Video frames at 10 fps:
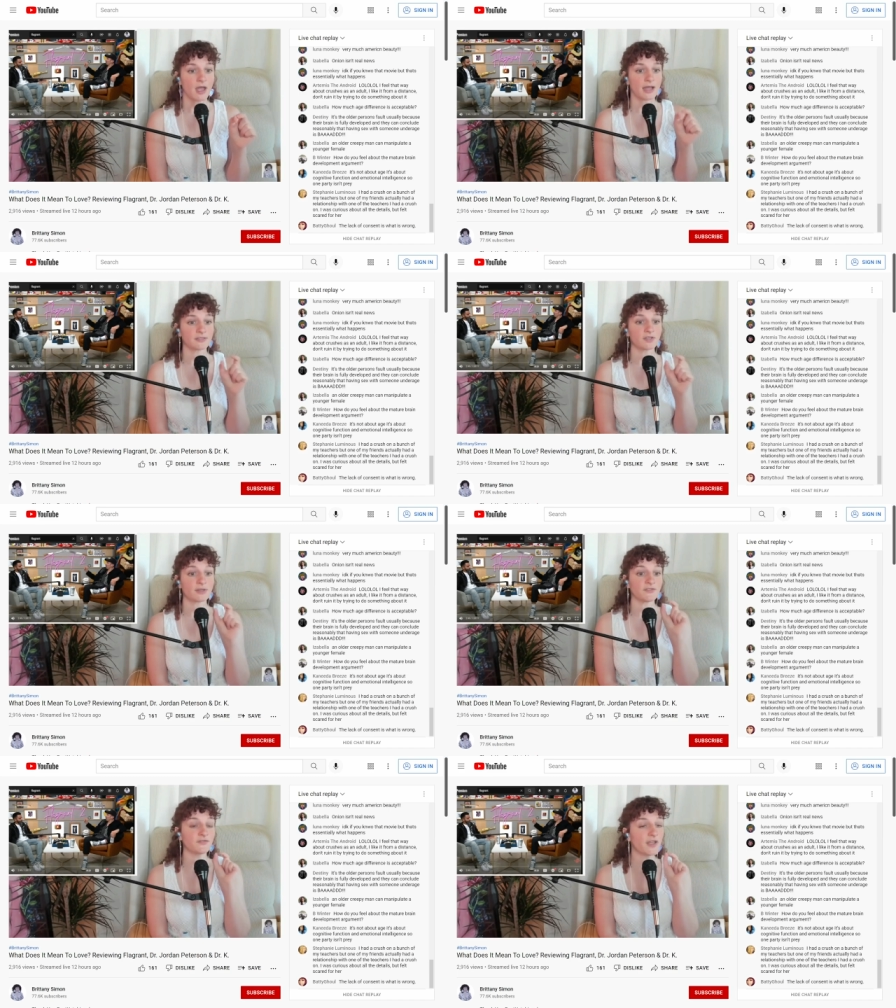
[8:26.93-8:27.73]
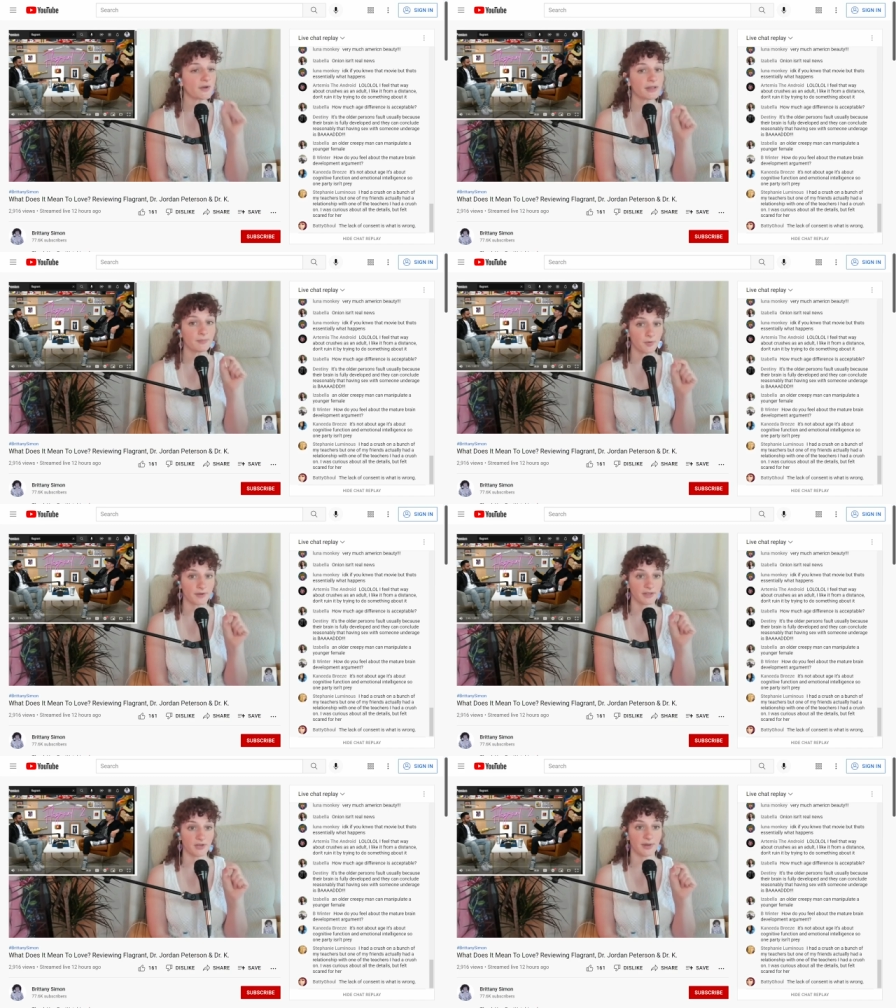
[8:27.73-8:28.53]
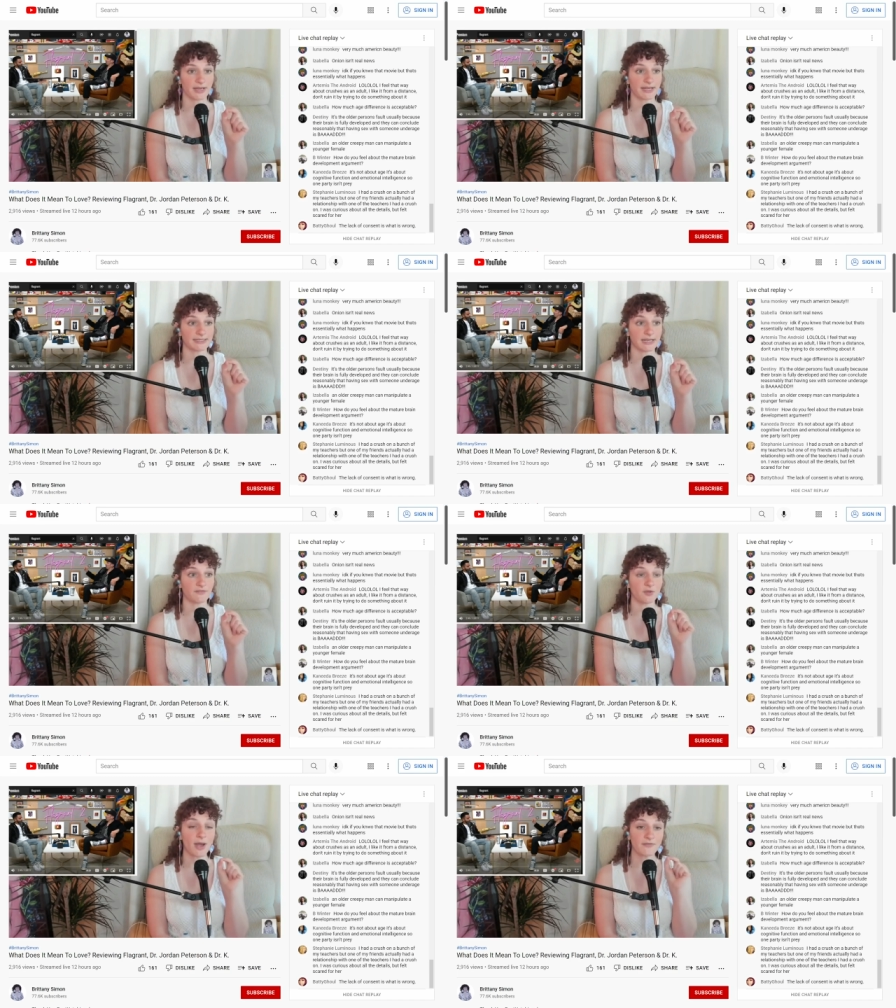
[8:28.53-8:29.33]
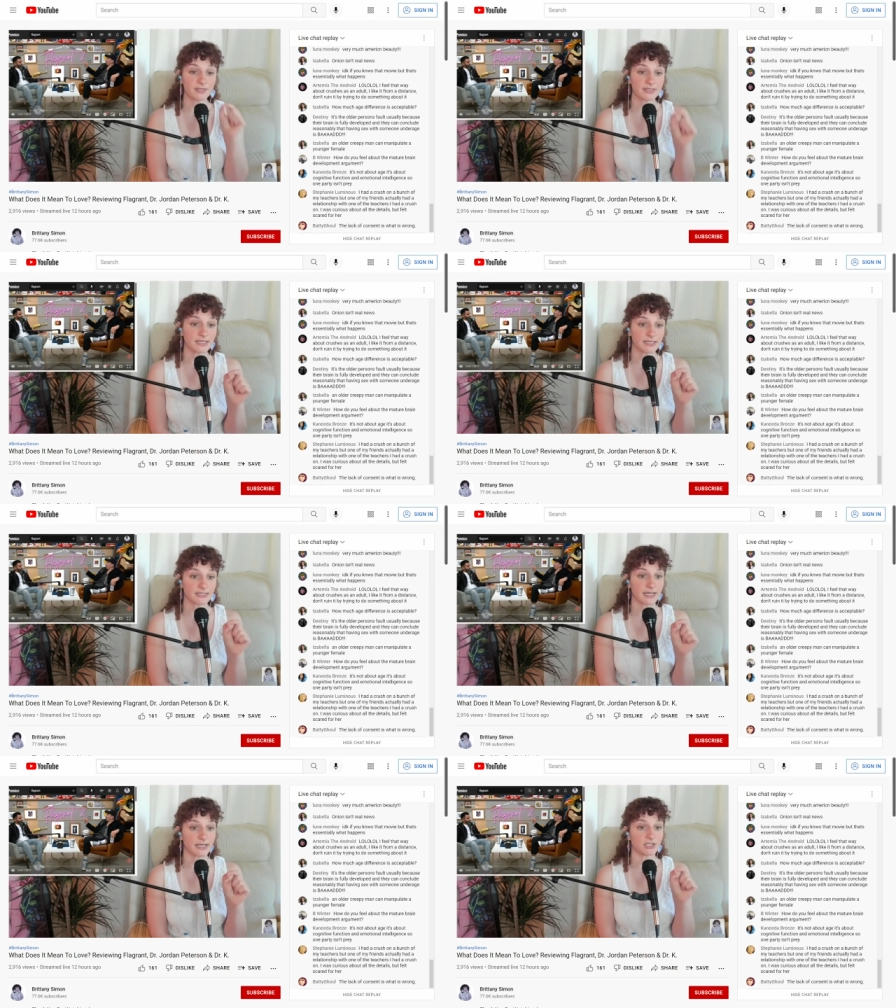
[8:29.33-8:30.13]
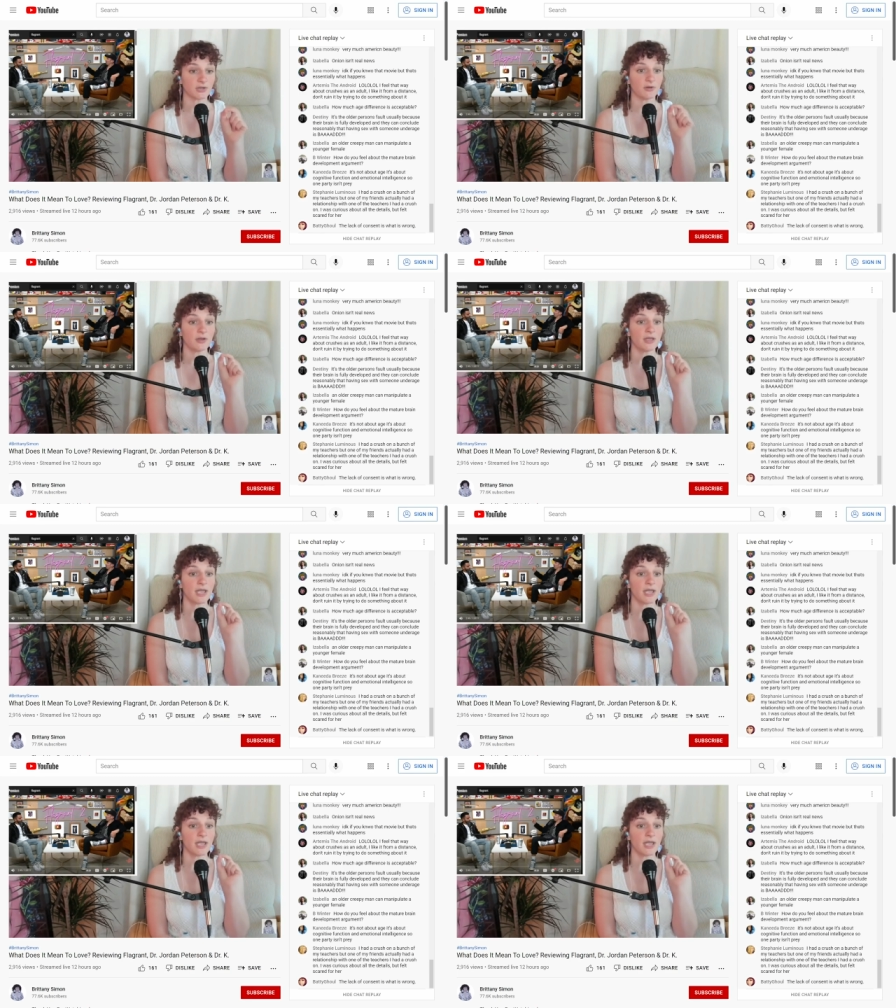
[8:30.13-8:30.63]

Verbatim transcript: And so it's very important that you recognize that if you have this thing inside you